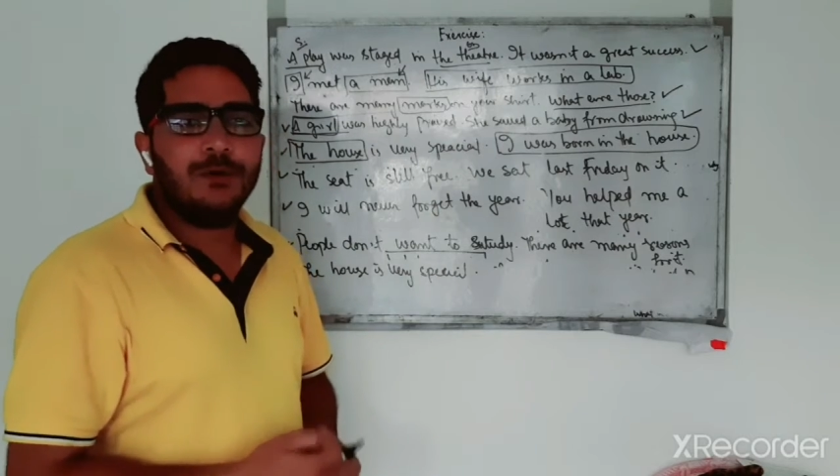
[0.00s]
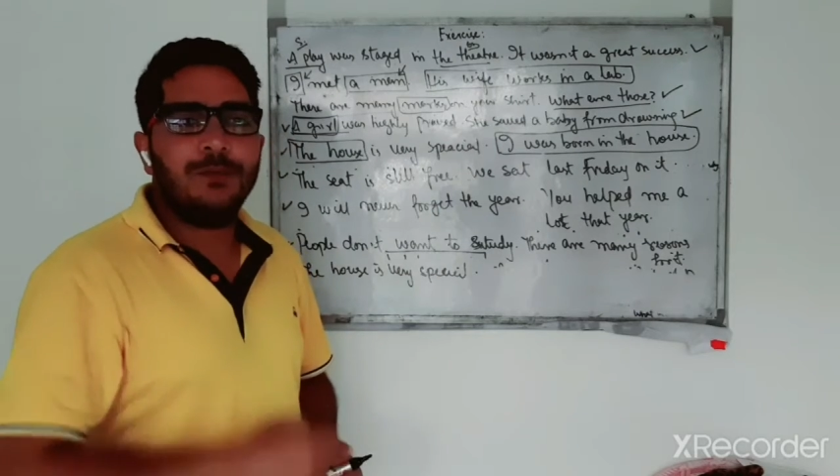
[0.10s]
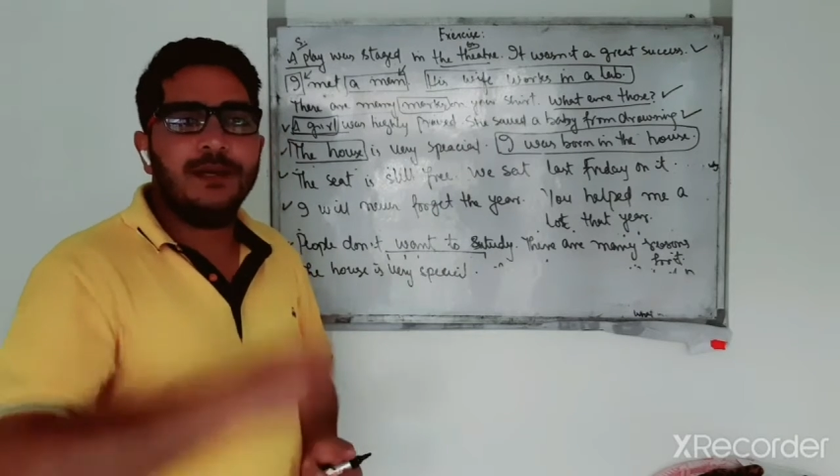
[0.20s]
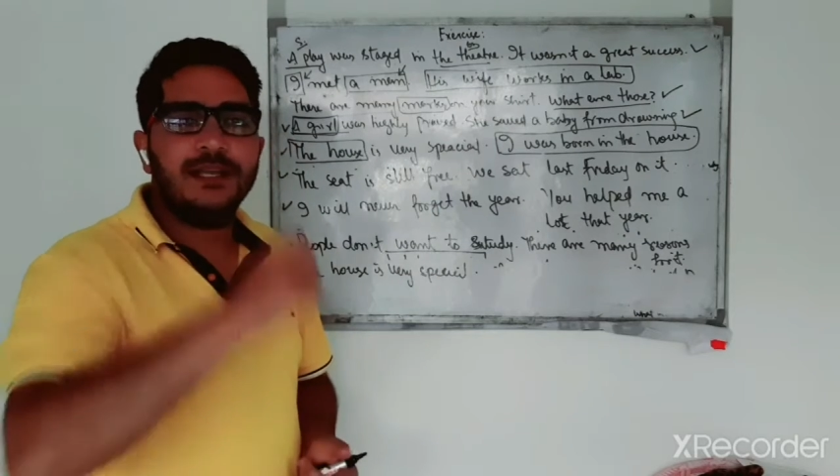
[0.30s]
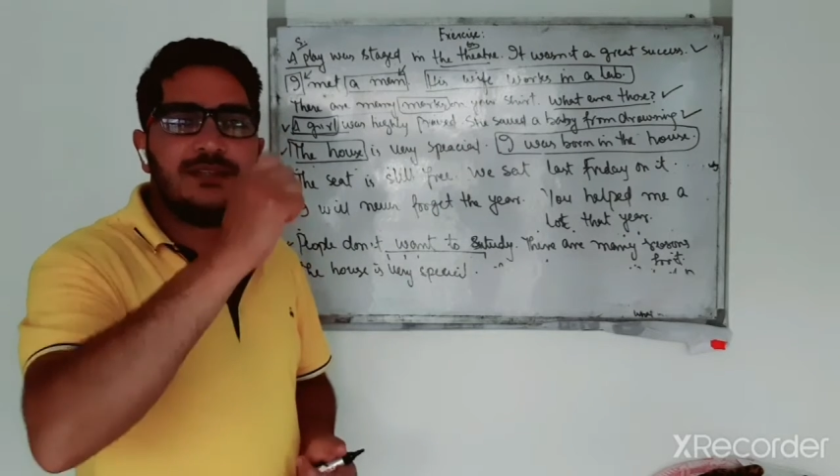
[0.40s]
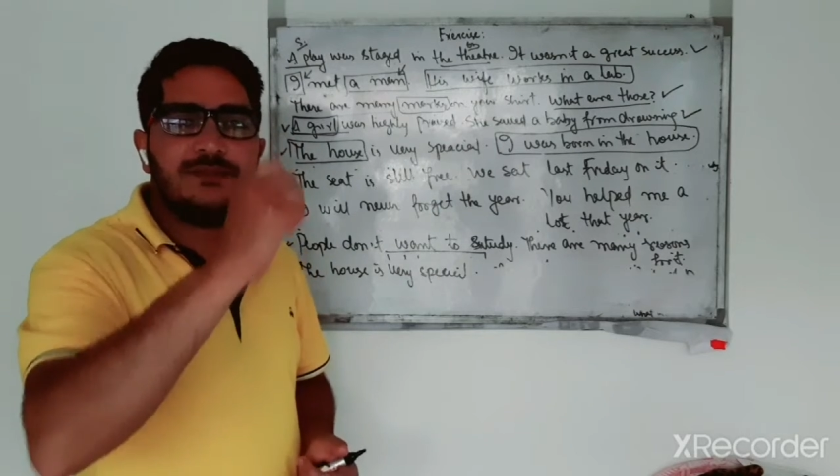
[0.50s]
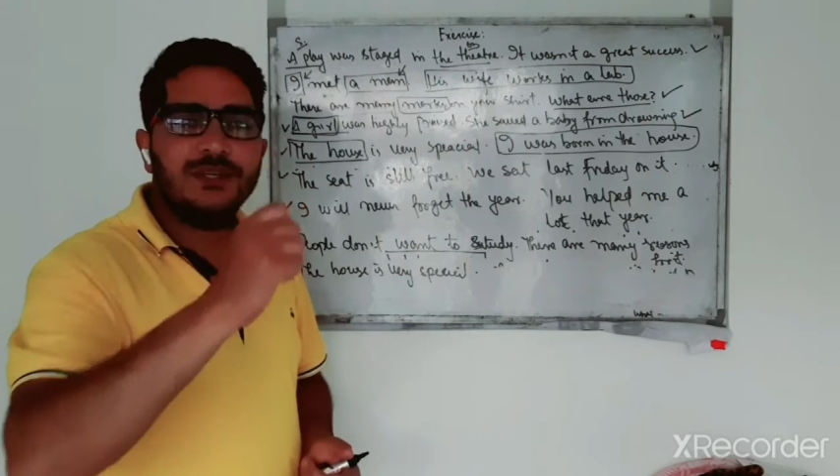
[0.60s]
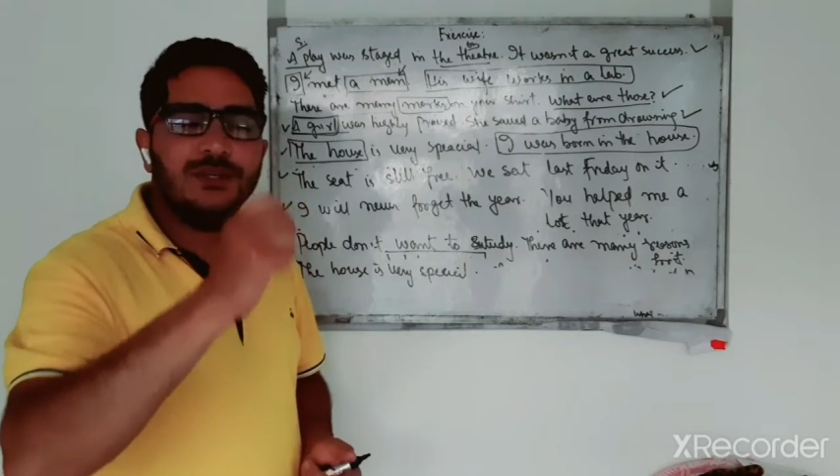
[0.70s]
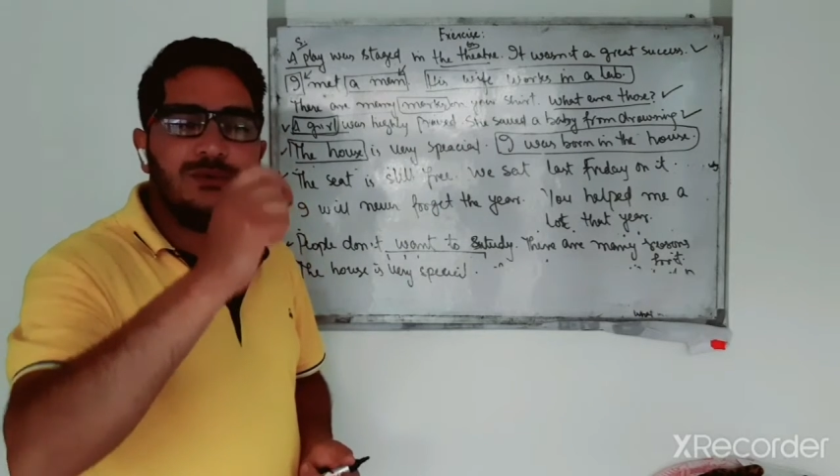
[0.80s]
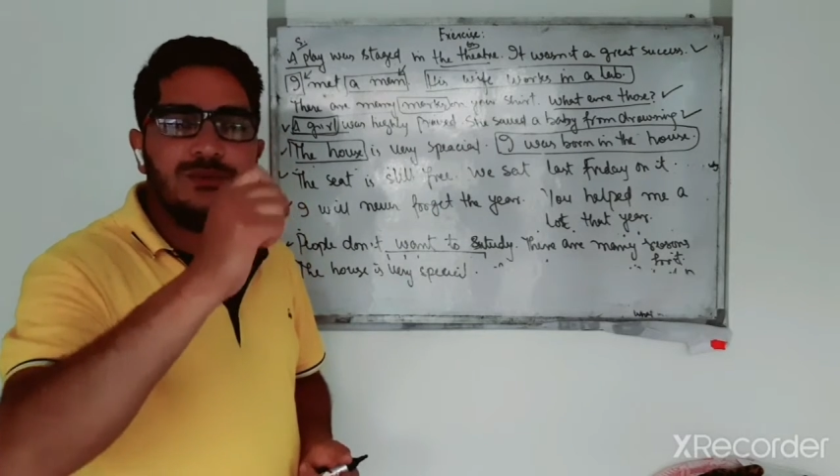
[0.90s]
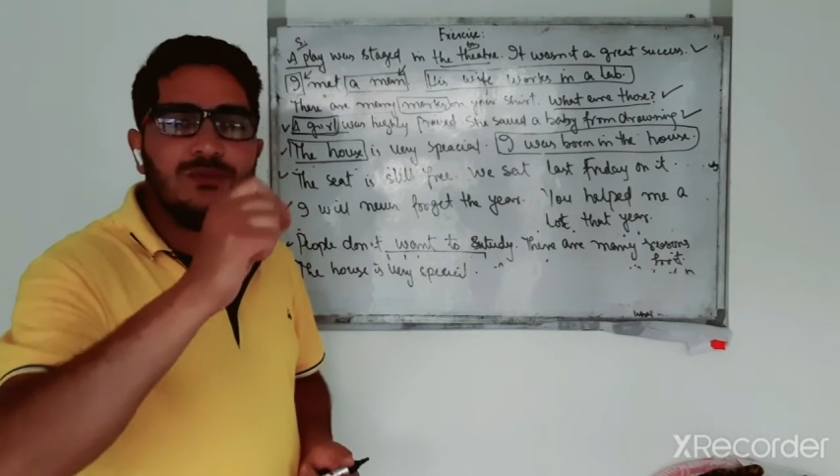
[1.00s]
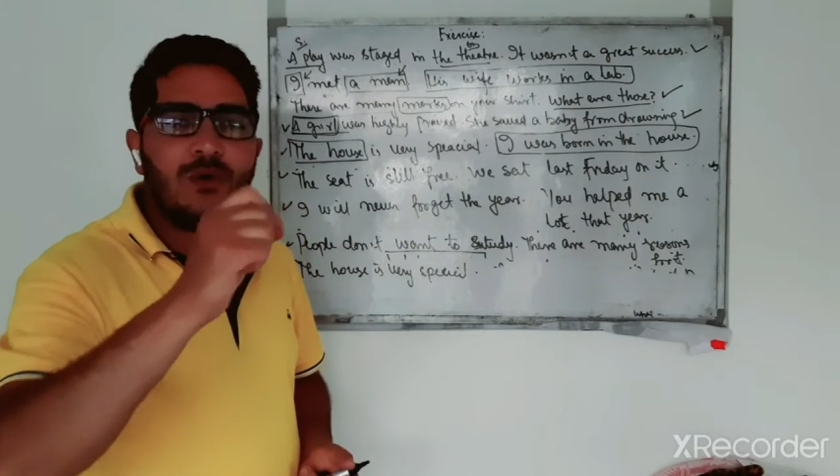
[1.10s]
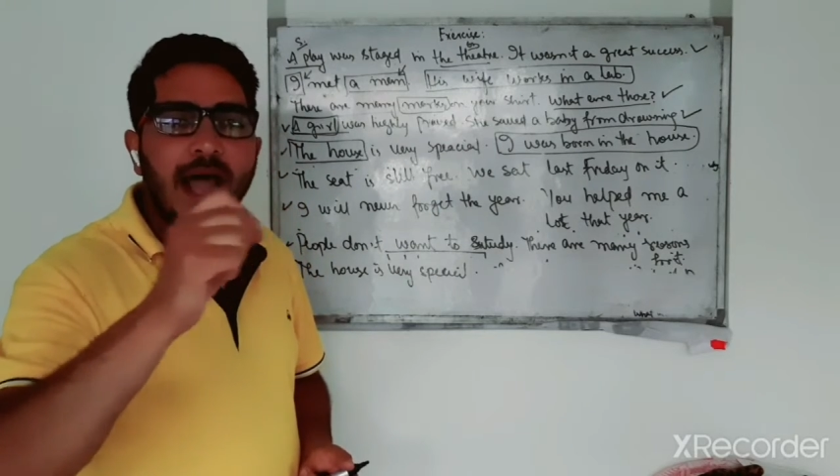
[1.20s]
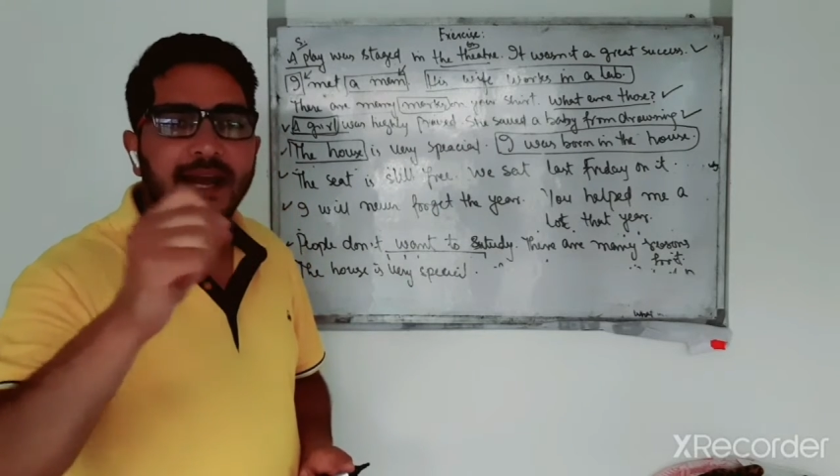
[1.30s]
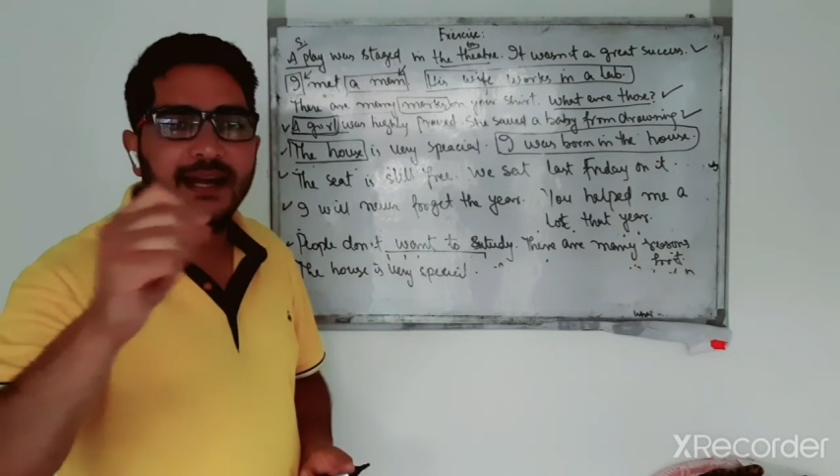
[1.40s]
place, we use
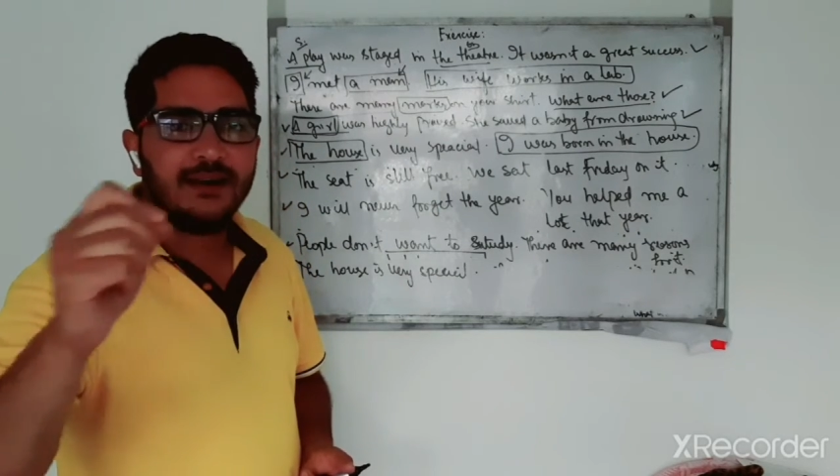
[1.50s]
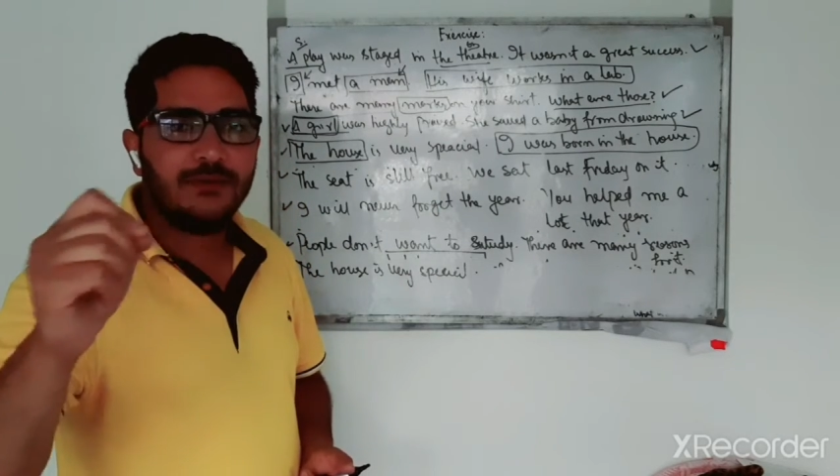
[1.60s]
where.